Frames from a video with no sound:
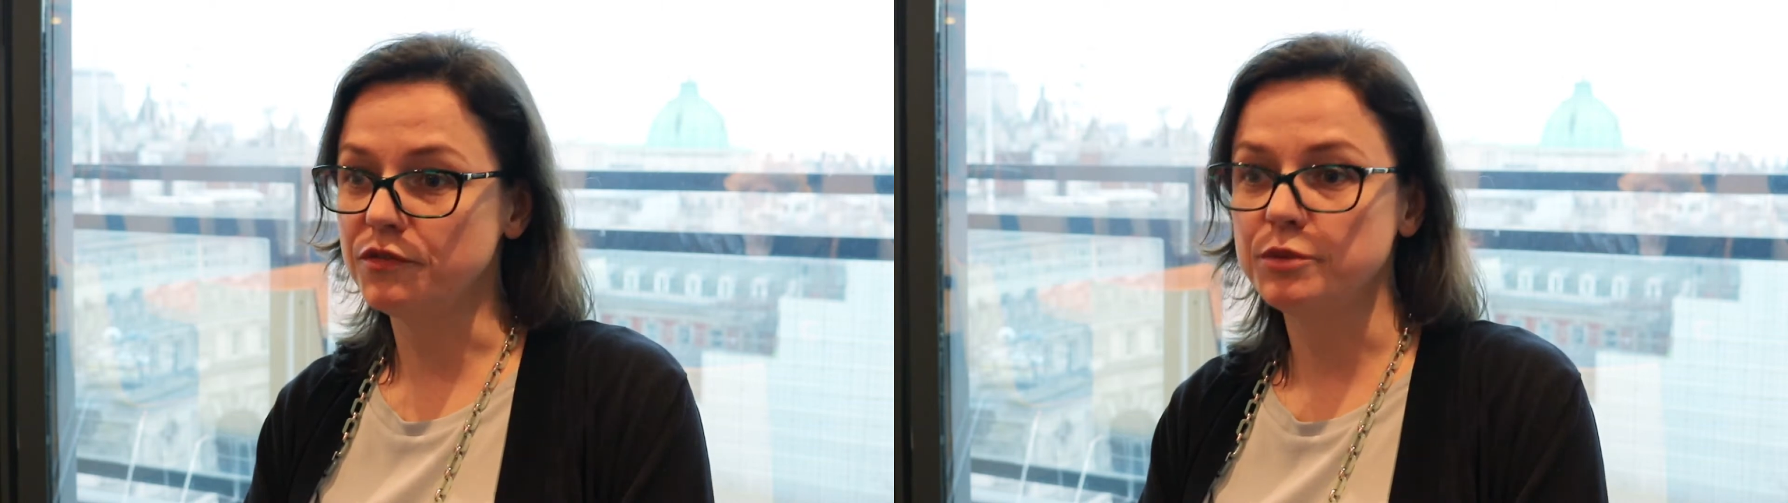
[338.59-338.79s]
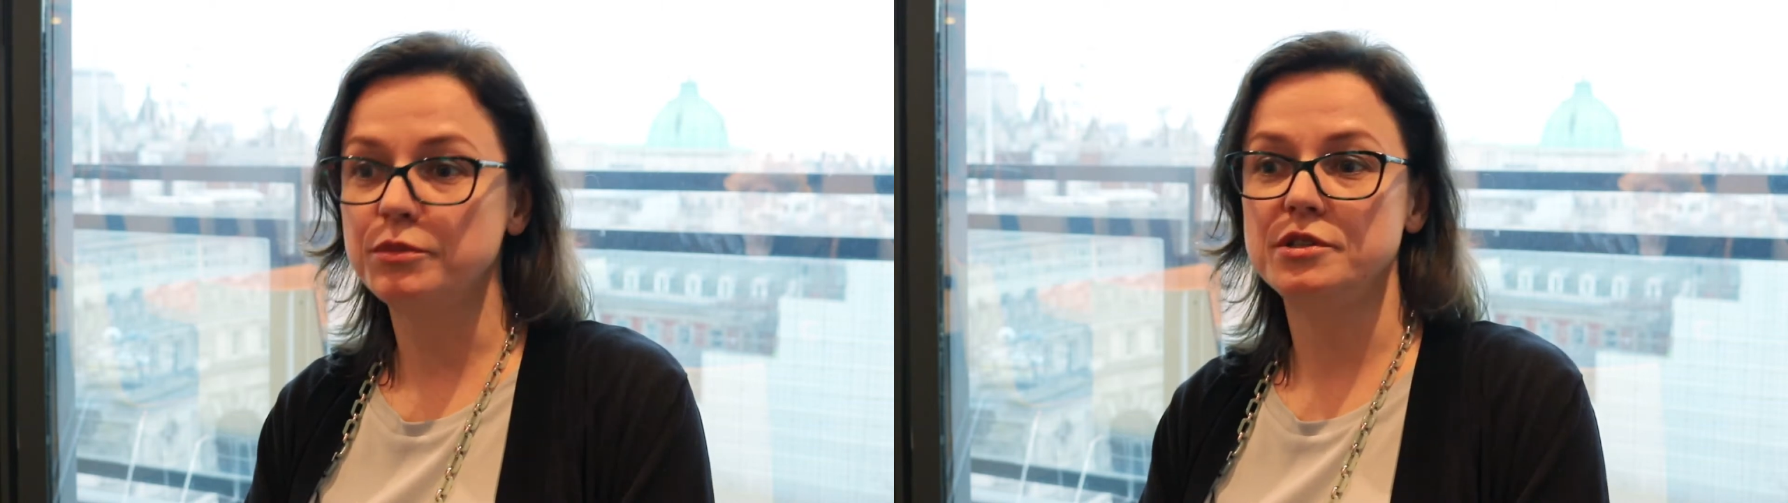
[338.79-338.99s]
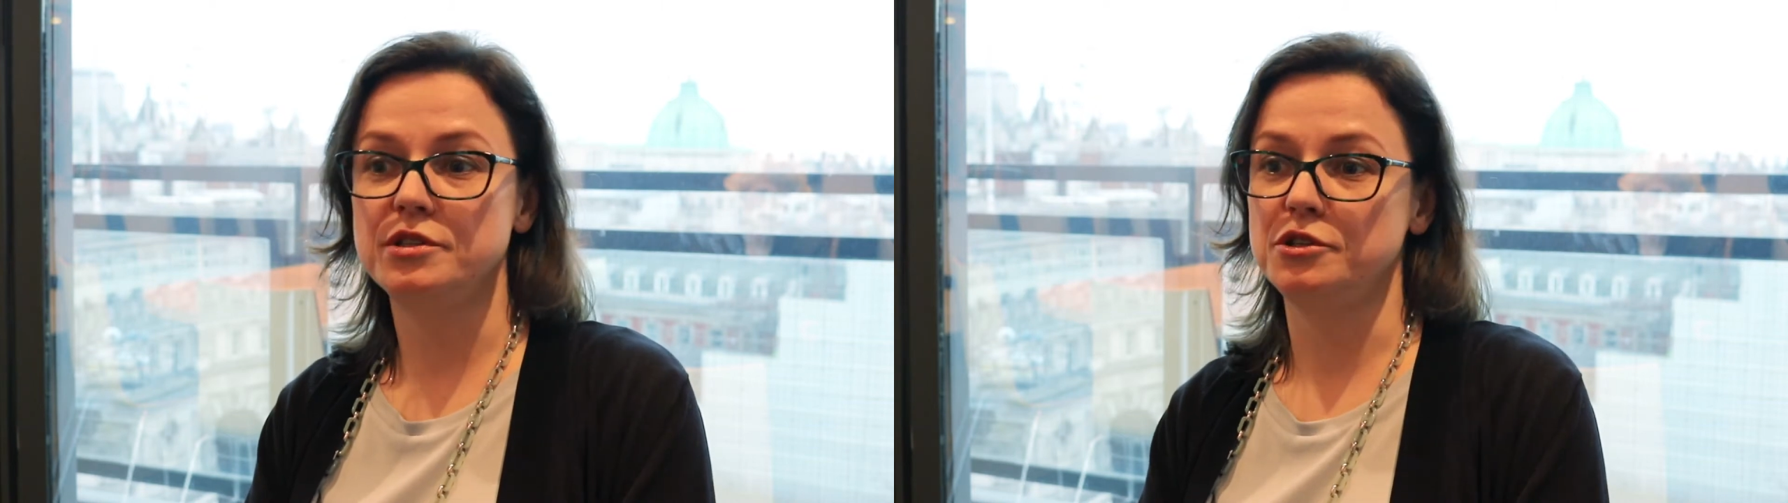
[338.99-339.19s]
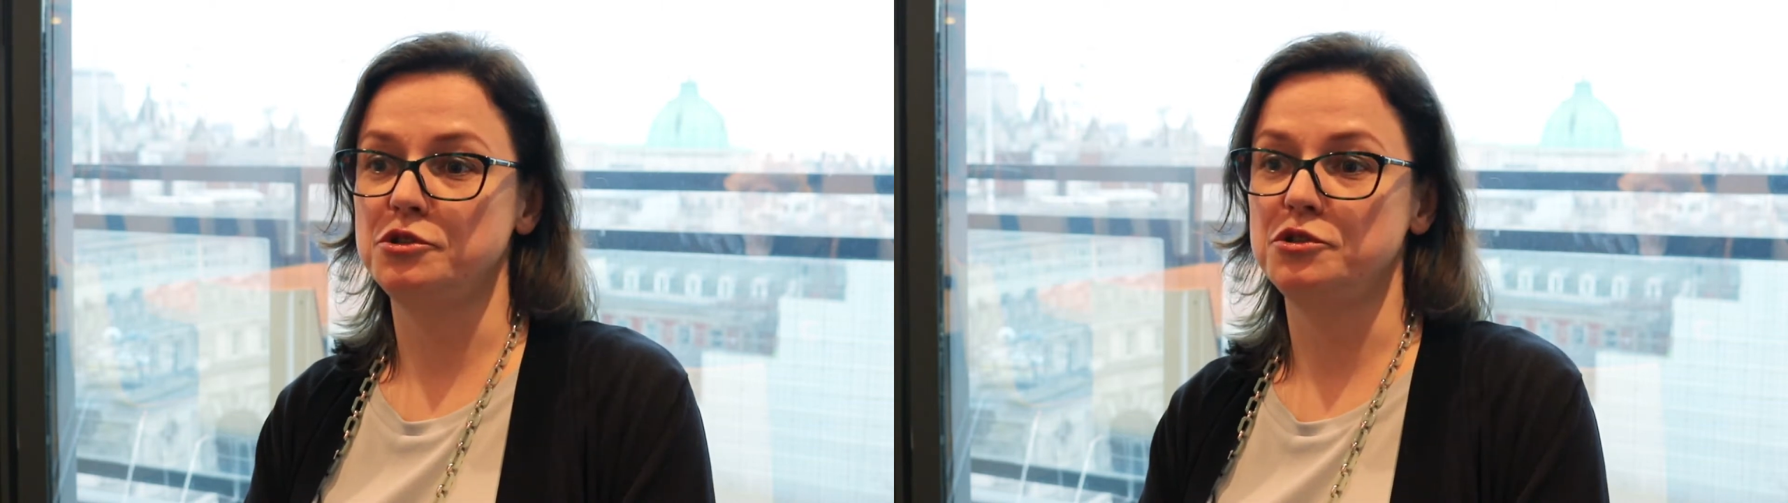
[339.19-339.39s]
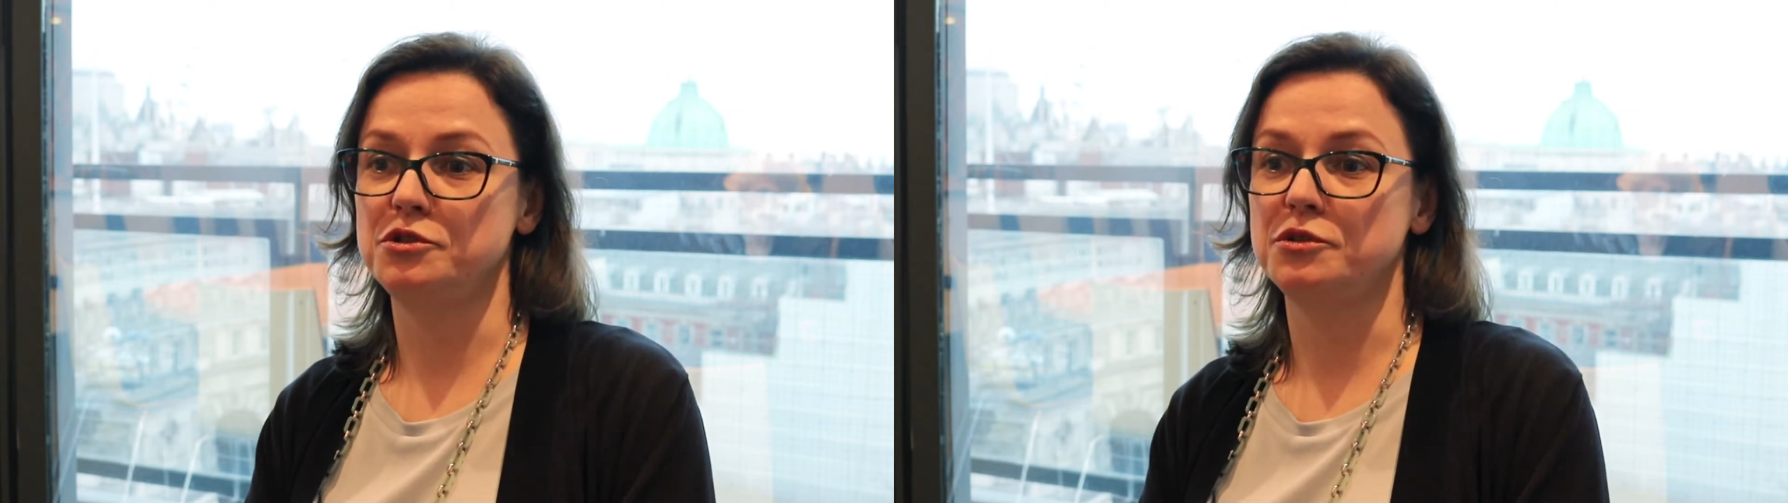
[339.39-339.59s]
everybody
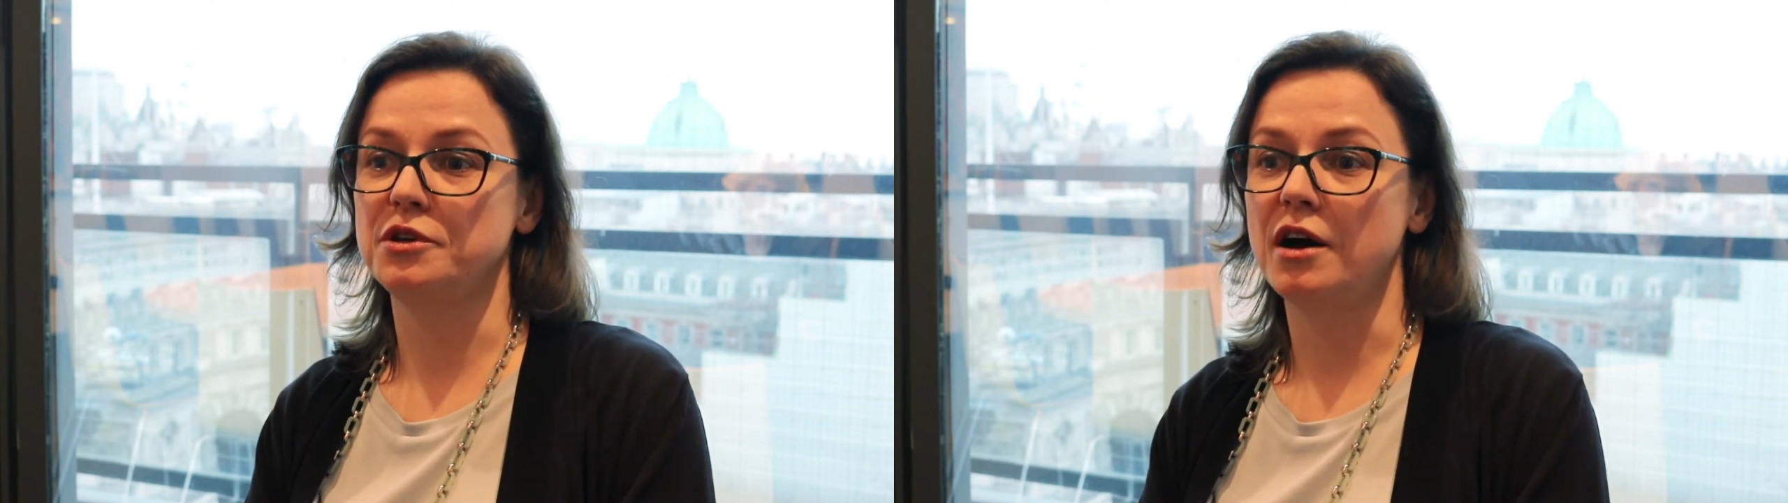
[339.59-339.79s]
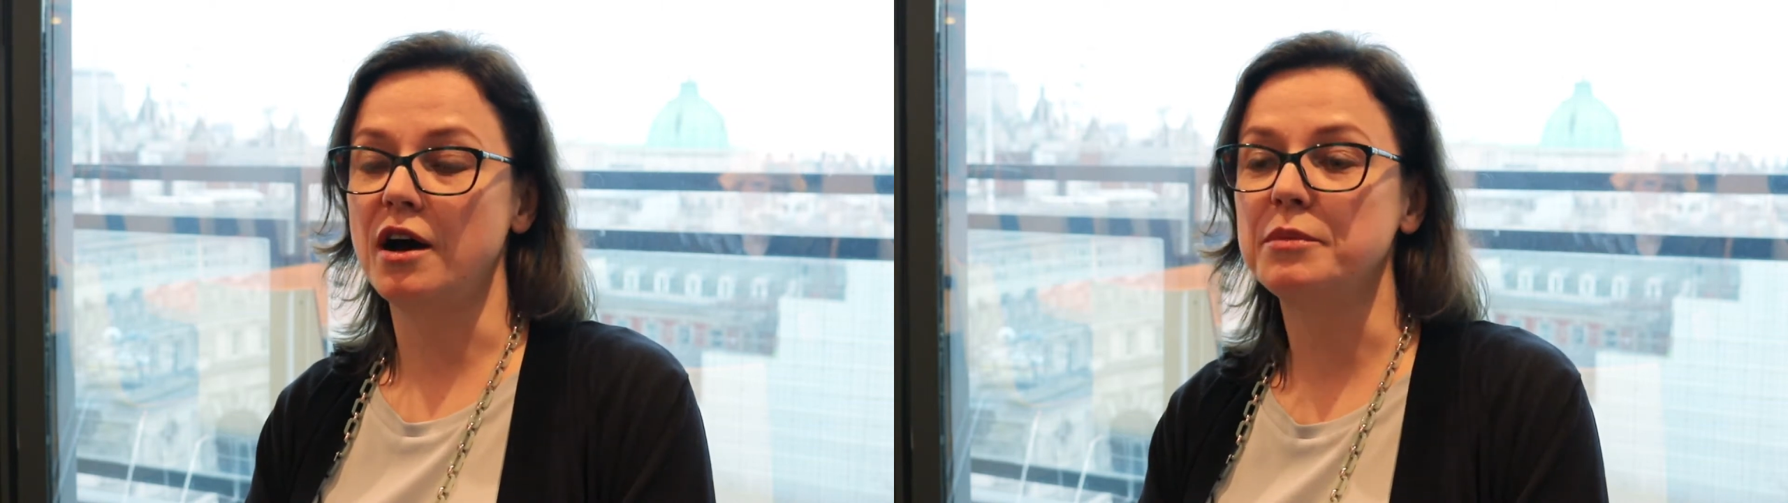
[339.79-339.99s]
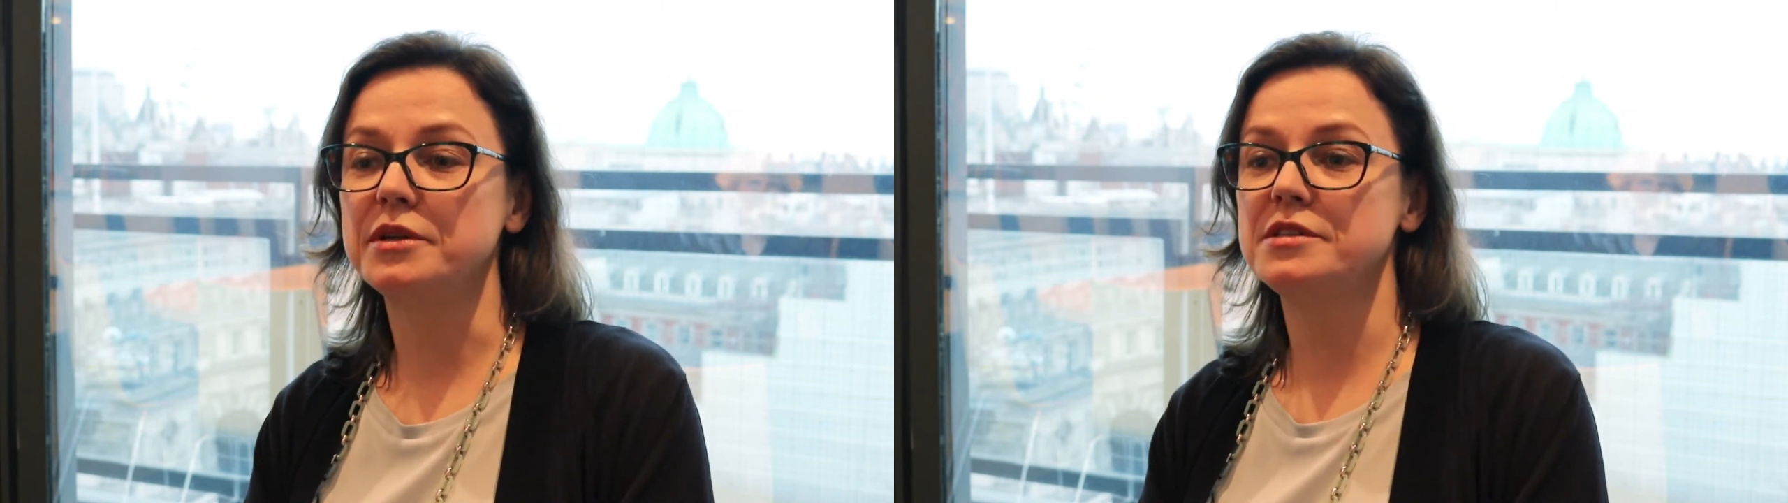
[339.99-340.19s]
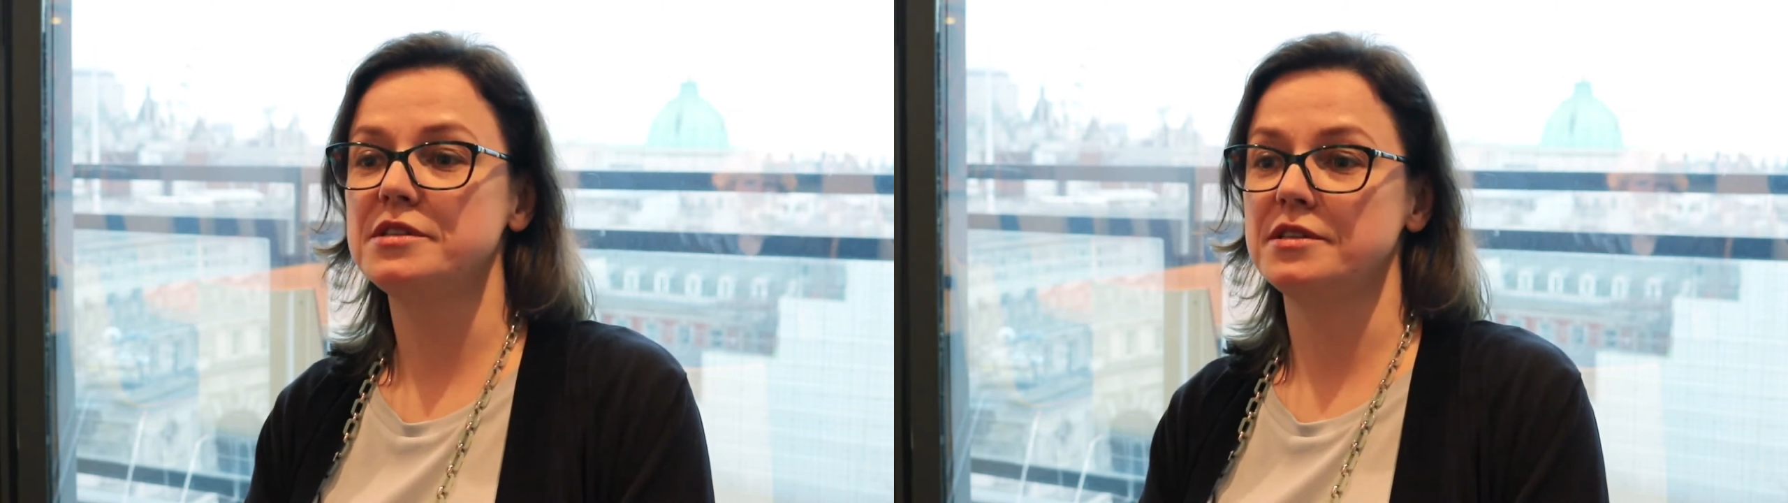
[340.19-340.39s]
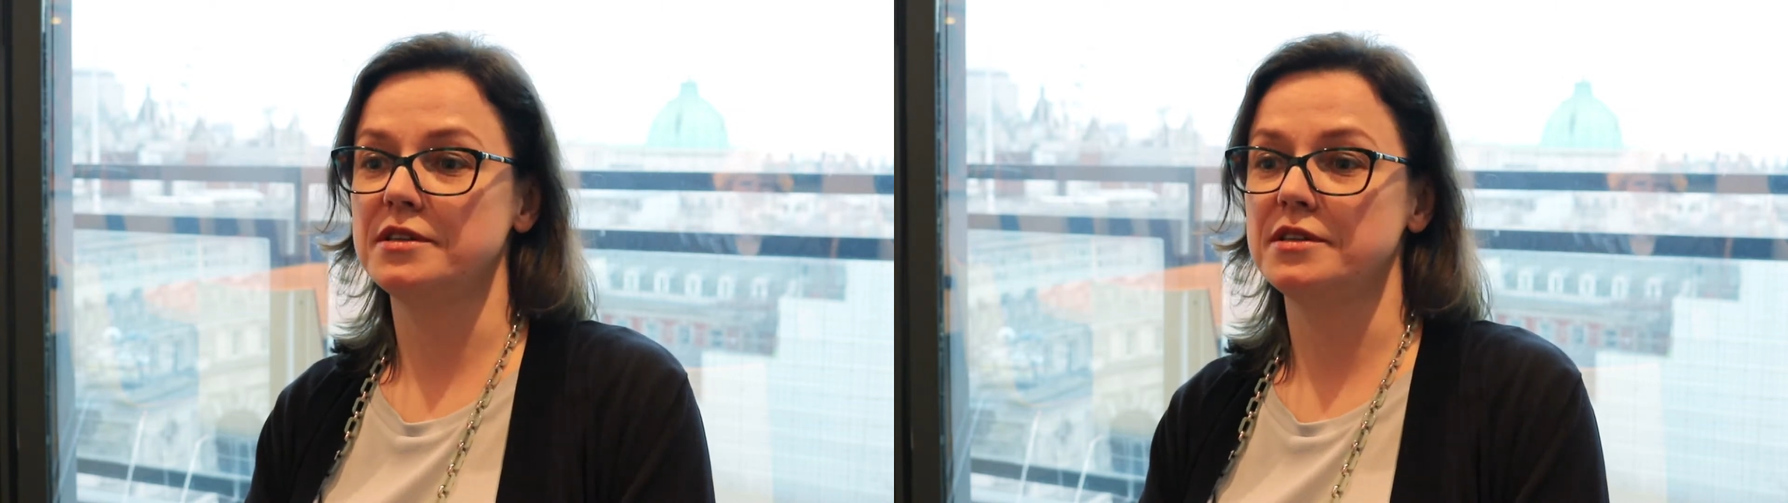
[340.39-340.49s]
to come and